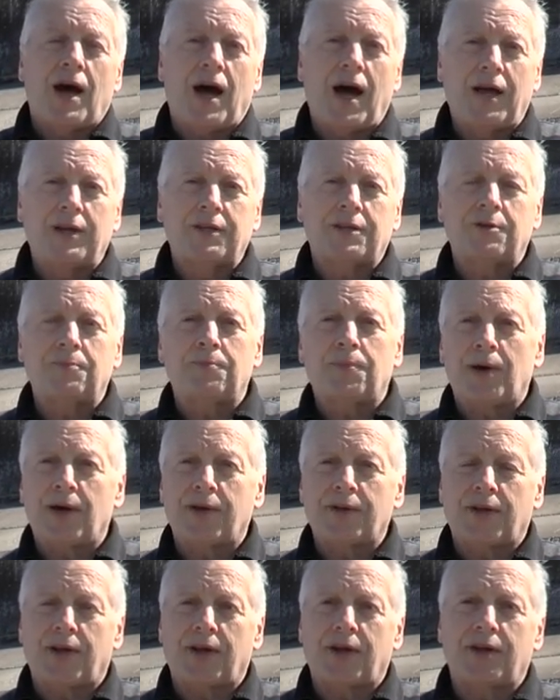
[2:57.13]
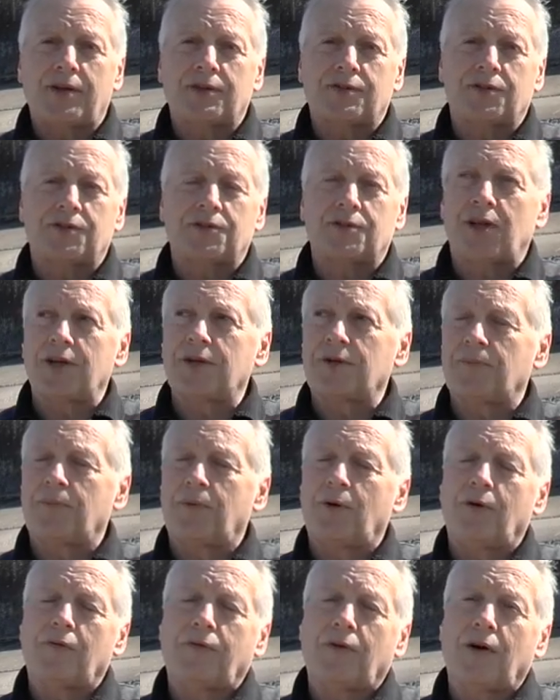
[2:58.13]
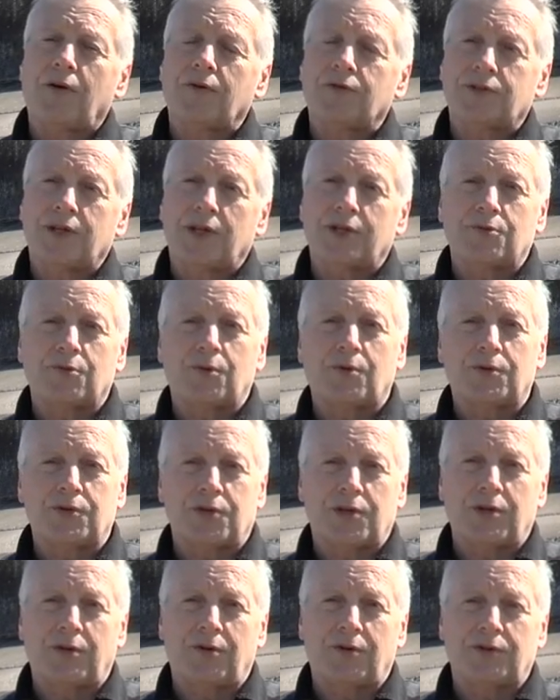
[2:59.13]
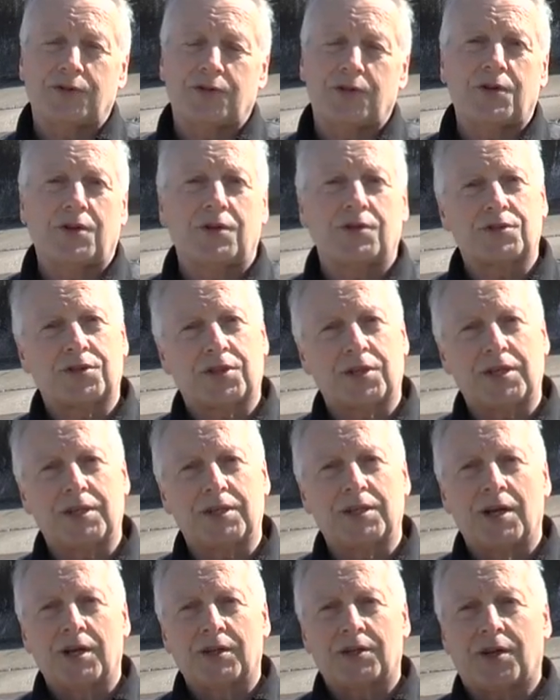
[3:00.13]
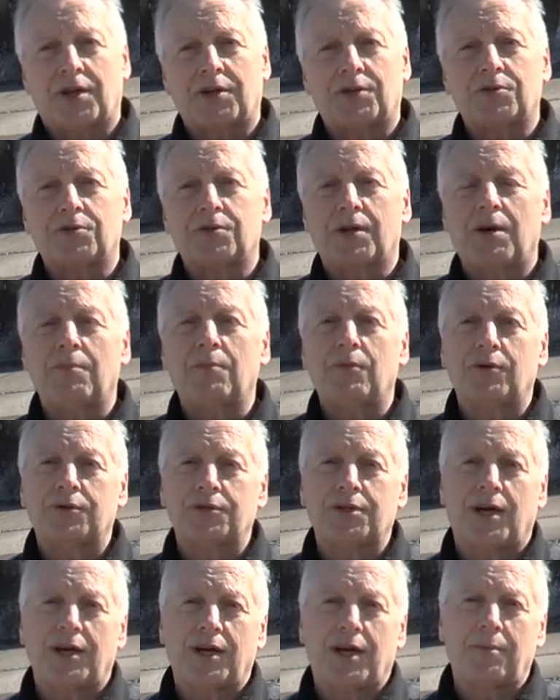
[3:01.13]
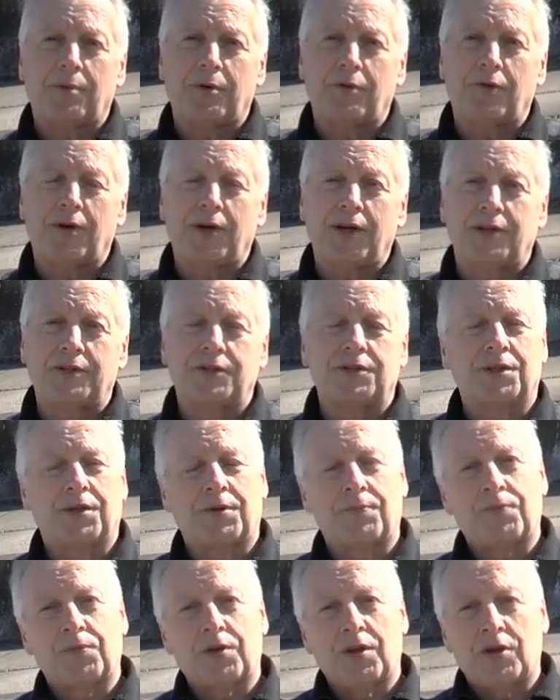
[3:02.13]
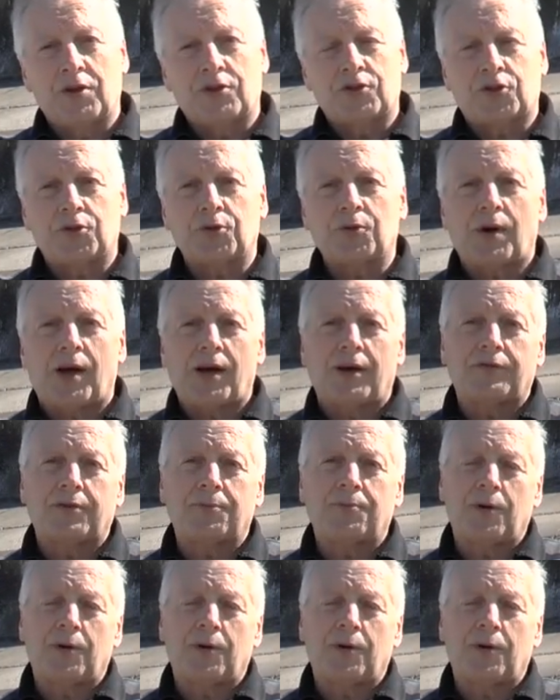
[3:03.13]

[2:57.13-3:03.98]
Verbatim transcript: and compare that against the standard profile set to all zeros and you can see that I do get more dynamic range True, I have to